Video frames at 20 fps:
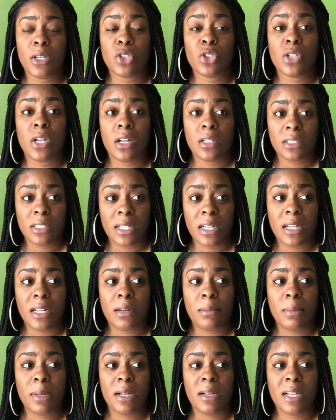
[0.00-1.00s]
talk to God
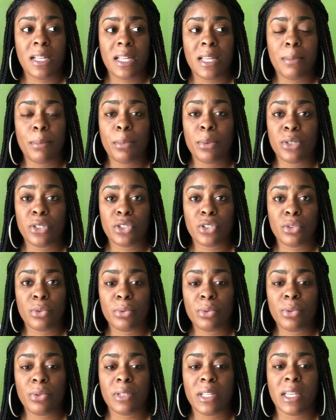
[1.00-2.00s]
about it and push
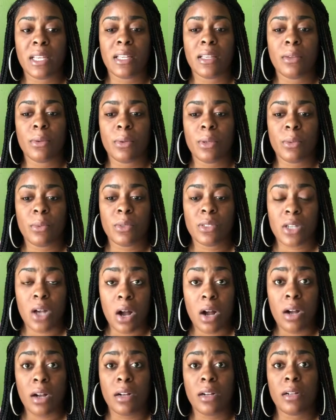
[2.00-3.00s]
through. Like, it was
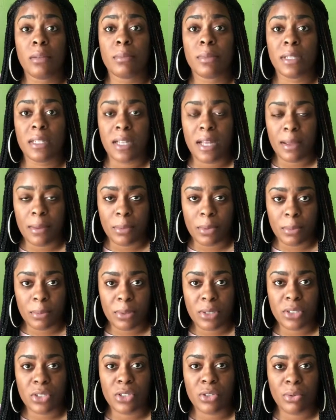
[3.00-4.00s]
hard, but I would
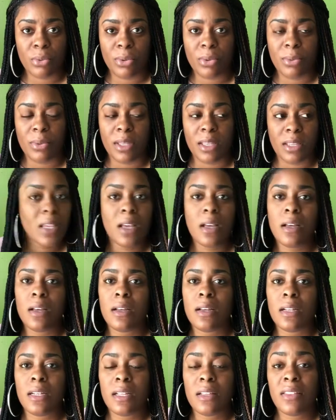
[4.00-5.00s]
push through it.
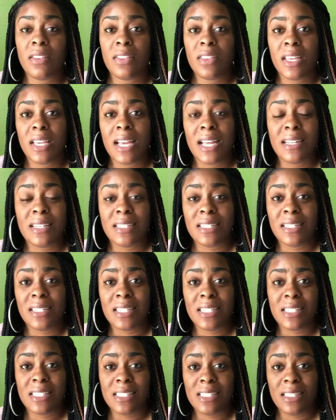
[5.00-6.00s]
Another thing, I didn't
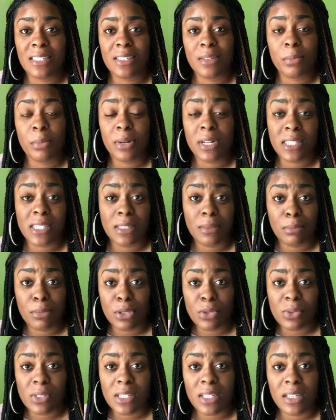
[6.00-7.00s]
listen to depressing
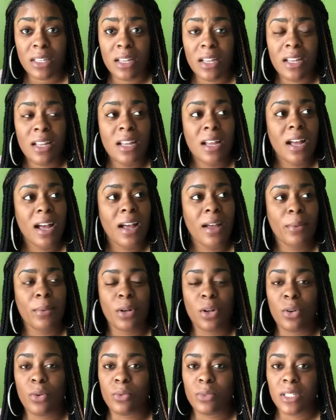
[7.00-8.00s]
music. I would
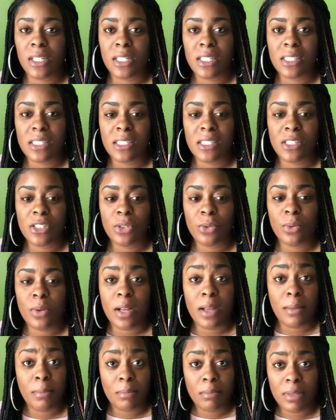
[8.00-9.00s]
only listen to
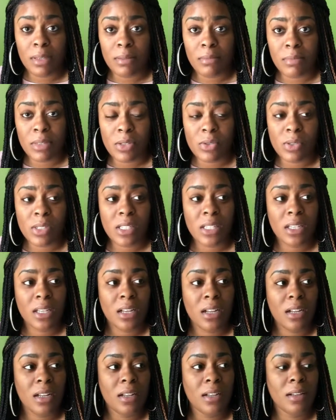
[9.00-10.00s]
upbeat music.
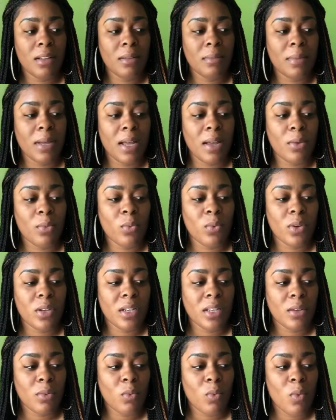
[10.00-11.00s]
I
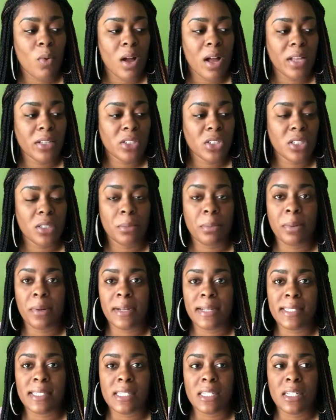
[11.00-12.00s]
wouldn't watch
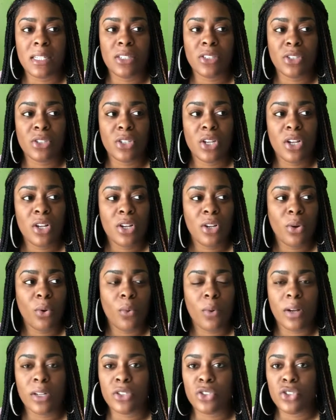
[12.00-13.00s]
depressing
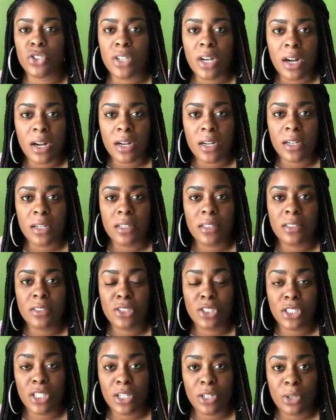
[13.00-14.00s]
or dark
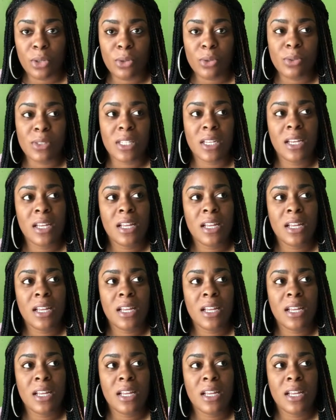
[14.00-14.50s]
shows,